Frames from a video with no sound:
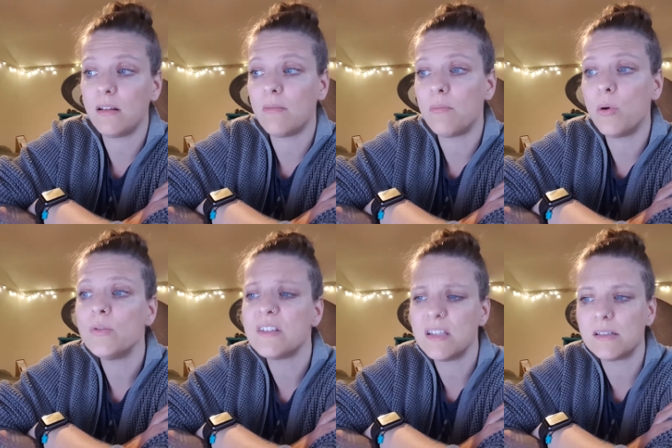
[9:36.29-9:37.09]

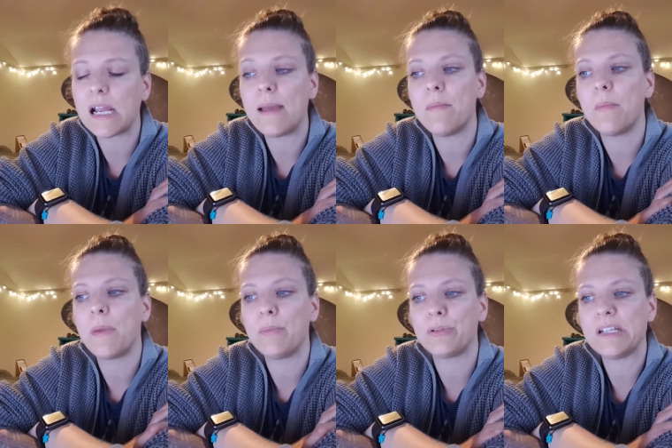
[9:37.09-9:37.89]
Most of the time
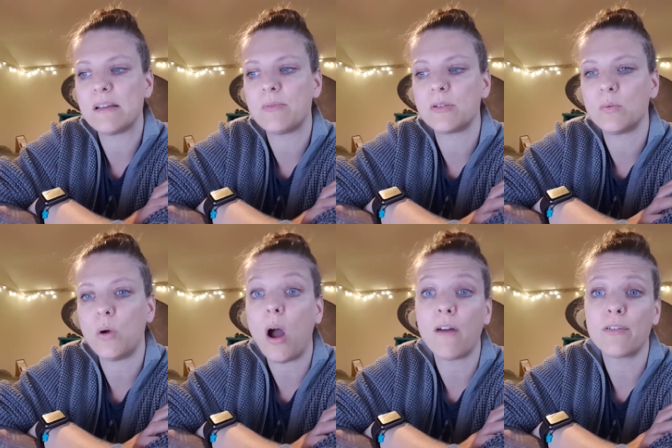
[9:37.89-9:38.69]
my preceptor
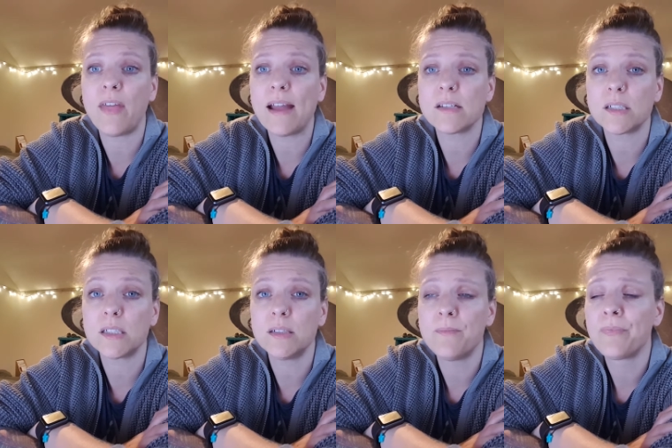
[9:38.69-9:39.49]
will offer that to her.